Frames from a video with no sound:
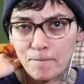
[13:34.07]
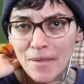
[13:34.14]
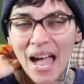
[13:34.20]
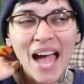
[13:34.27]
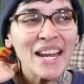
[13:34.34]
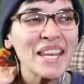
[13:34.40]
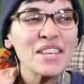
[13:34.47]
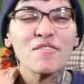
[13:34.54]

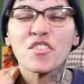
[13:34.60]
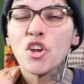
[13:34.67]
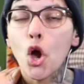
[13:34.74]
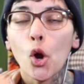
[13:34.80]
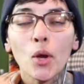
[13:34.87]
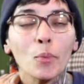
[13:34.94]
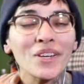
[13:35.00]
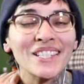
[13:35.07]
I didn't even
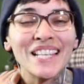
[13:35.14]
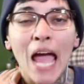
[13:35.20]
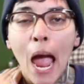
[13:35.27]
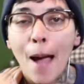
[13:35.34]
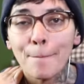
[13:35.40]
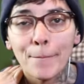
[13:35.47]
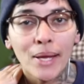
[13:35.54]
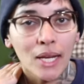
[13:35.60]
know it was
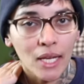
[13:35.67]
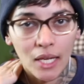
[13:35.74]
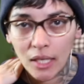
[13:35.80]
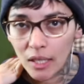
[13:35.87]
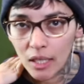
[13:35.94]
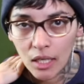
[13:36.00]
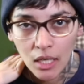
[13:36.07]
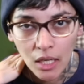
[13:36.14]

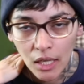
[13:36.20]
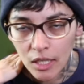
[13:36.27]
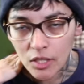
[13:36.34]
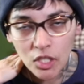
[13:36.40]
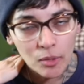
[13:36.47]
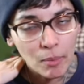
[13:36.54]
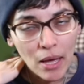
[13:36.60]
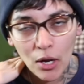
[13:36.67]
happening
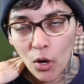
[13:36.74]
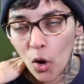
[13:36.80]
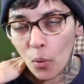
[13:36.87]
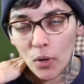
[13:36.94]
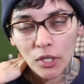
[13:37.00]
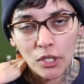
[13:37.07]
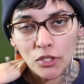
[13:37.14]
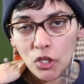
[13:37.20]
until my
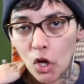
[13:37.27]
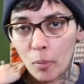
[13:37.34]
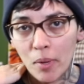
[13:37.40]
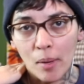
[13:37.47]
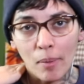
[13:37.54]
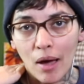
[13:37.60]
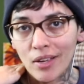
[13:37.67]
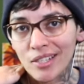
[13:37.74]
coworker told me
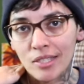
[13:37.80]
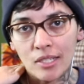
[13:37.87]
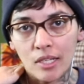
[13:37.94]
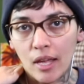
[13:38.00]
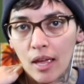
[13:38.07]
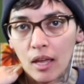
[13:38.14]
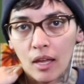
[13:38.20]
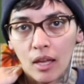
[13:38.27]
about it
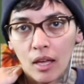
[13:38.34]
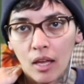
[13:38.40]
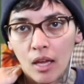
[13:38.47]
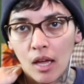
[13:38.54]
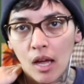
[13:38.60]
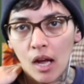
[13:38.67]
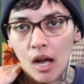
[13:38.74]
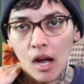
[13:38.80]
today.
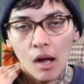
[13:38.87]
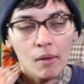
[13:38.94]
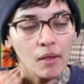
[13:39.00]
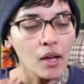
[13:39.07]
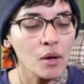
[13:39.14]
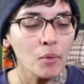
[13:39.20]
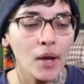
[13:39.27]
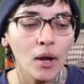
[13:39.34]
Oh,
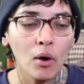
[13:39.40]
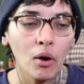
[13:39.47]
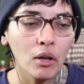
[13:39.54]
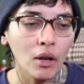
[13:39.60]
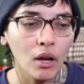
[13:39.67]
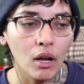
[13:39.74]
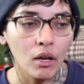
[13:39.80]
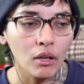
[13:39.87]
like, wait, hold
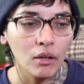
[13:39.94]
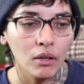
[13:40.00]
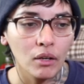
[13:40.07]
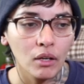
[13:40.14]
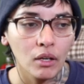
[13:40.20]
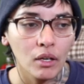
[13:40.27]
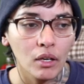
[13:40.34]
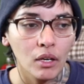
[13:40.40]
on.
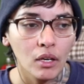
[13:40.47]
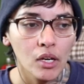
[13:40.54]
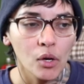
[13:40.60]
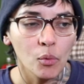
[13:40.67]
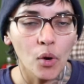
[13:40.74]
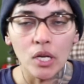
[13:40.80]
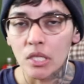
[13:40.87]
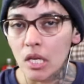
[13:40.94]

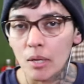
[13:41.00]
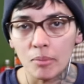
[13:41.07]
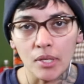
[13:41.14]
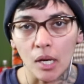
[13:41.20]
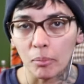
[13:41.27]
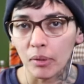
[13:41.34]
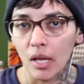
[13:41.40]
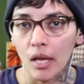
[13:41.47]
What teams
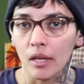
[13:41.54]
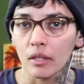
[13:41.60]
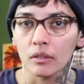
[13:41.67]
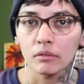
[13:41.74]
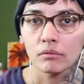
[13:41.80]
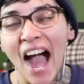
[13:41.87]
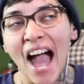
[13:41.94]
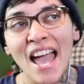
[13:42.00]
are
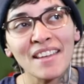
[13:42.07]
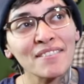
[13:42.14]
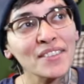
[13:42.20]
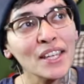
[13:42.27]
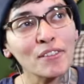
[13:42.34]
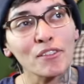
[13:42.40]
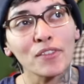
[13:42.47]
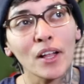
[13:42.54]
playing? I have
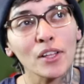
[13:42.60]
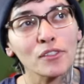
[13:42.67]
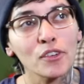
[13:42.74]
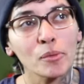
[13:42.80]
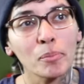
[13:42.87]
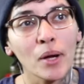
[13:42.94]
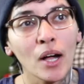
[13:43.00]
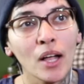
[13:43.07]
never followed
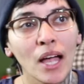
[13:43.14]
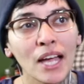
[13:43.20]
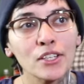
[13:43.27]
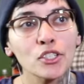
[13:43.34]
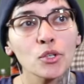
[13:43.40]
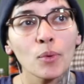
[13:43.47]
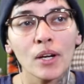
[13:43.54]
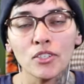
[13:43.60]
football. I
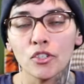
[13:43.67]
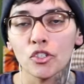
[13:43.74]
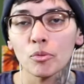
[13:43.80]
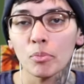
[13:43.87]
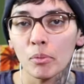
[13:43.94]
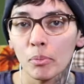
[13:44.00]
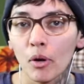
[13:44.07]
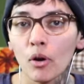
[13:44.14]
do watch the
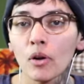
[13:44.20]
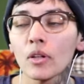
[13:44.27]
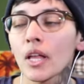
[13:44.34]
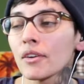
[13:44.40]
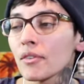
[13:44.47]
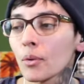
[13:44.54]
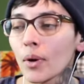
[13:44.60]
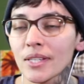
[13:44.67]
Super Bowl
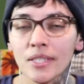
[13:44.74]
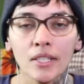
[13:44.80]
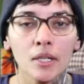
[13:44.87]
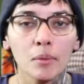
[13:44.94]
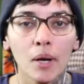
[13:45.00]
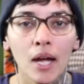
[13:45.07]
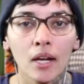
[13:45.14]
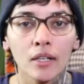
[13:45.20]
every once in
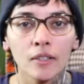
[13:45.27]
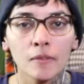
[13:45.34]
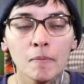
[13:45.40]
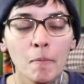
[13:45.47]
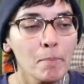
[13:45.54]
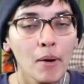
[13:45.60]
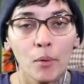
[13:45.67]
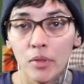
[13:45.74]
a while.
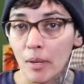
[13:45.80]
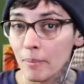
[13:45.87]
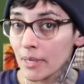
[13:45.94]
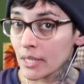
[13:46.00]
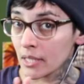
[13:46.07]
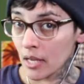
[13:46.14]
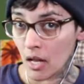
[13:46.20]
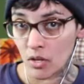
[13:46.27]
But let me
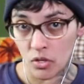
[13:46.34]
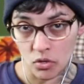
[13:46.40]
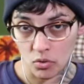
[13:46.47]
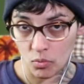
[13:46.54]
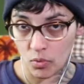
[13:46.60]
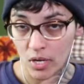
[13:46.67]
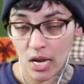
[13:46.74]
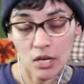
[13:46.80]
tell you,
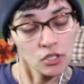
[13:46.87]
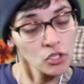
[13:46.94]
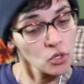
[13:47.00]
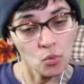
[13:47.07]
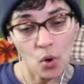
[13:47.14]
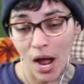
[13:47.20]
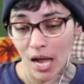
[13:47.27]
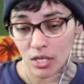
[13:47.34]
when I do
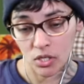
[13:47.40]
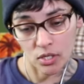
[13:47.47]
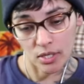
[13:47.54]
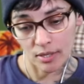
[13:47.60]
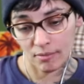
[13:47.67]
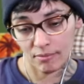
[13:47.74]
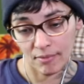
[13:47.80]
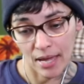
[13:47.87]
watch
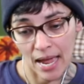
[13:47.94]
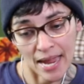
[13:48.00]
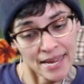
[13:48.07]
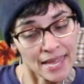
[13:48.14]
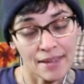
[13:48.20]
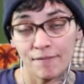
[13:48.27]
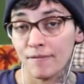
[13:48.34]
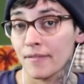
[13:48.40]
it, I
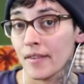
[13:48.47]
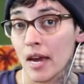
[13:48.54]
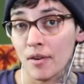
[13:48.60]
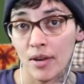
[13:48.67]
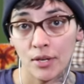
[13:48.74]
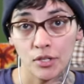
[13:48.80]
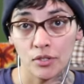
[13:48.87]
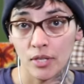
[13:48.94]
get
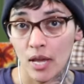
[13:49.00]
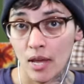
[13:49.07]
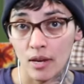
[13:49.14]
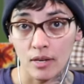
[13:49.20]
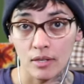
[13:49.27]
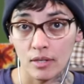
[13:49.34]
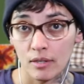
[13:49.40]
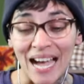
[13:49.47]
very
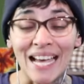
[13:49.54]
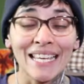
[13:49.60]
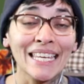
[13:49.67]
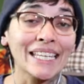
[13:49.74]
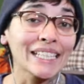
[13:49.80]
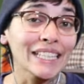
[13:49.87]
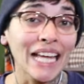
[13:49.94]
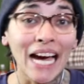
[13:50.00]
entertained. I
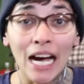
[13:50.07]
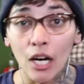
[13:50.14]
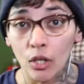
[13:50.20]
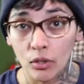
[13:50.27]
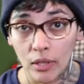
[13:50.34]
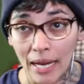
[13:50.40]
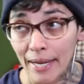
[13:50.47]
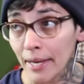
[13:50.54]
get
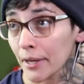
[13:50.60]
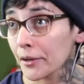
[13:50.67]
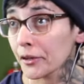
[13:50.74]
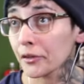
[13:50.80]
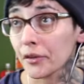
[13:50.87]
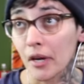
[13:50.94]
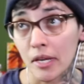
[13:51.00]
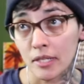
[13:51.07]
loud. I get
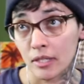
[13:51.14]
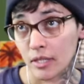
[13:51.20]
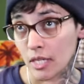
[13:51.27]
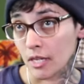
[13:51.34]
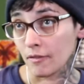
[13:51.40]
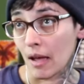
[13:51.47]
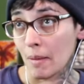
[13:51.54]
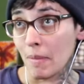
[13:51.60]

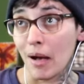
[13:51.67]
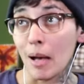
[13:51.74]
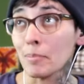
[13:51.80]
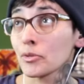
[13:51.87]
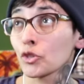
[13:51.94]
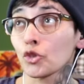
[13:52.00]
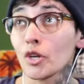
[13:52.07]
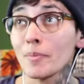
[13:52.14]
aggressive. I'm, I'm
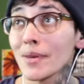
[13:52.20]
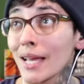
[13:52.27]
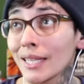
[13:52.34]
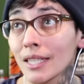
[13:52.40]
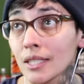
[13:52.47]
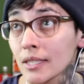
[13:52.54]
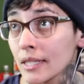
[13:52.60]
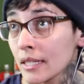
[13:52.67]
screaming at
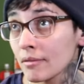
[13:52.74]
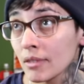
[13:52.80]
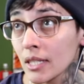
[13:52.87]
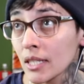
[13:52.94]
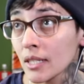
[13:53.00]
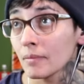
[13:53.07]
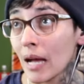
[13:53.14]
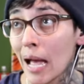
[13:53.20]
the
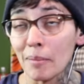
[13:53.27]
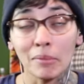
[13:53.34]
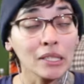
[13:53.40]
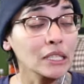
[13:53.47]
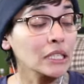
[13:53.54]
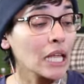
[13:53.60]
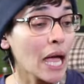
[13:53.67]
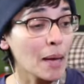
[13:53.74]
TV. I'm
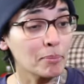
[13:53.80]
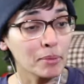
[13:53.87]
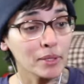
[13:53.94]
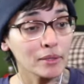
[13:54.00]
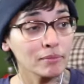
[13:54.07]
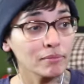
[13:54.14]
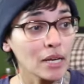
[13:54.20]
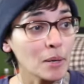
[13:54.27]
clapping.